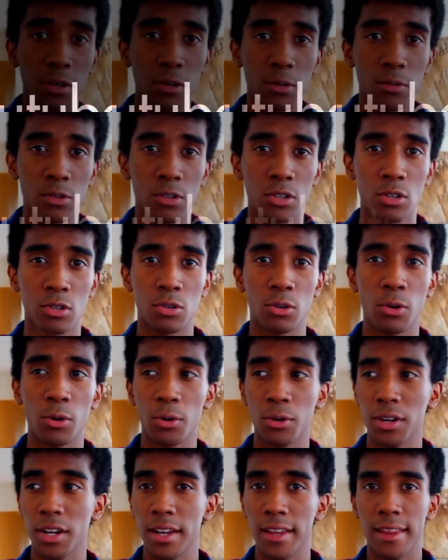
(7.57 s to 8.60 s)
their own
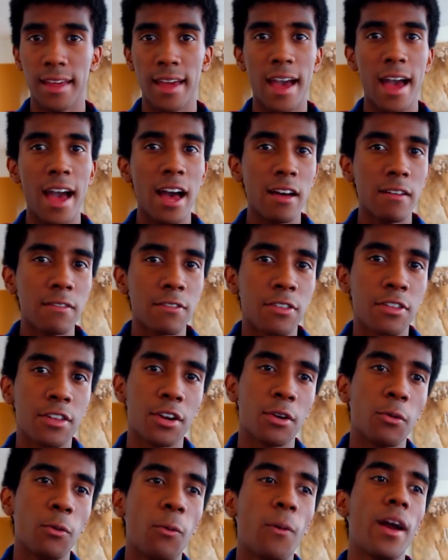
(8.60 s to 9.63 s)
story, they have
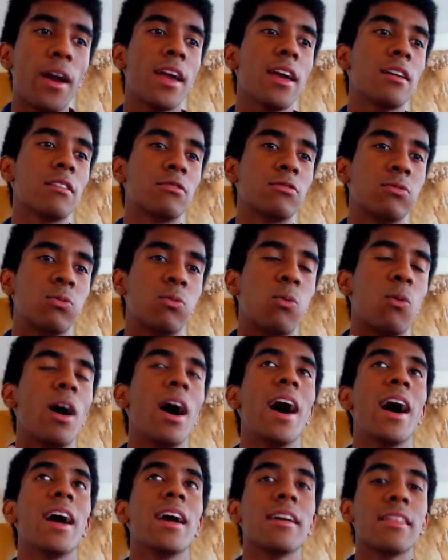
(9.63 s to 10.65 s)
their way of
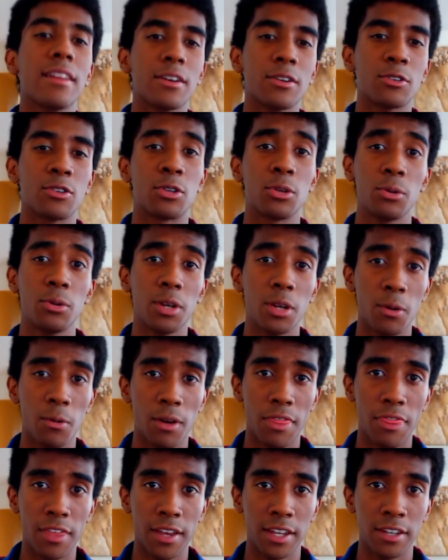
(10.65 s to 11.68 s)
why they're doing
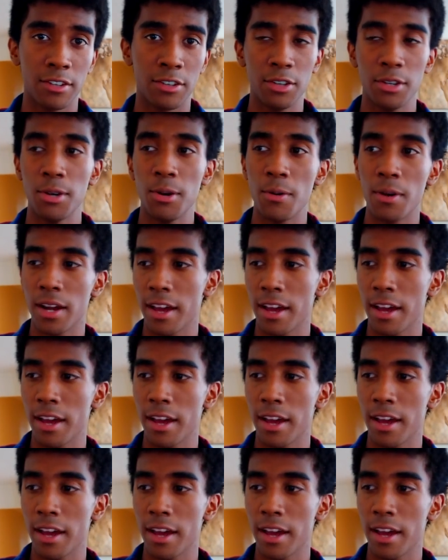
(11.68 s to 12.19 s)
what they do,